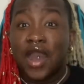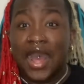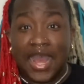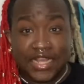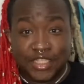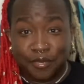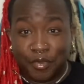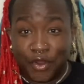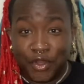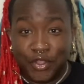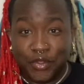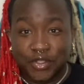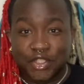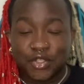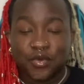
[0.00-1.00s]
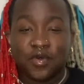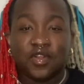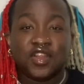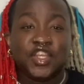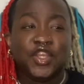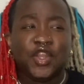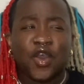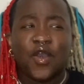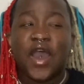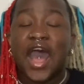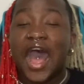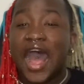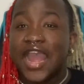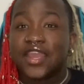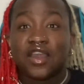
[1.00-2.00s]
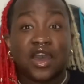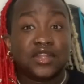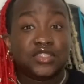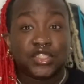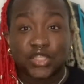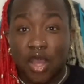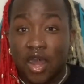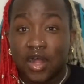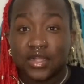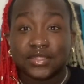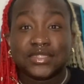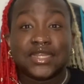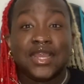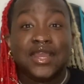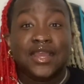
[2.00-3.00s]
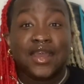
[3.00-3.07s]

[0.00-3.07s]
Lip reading: as per usual, you know, I got dolled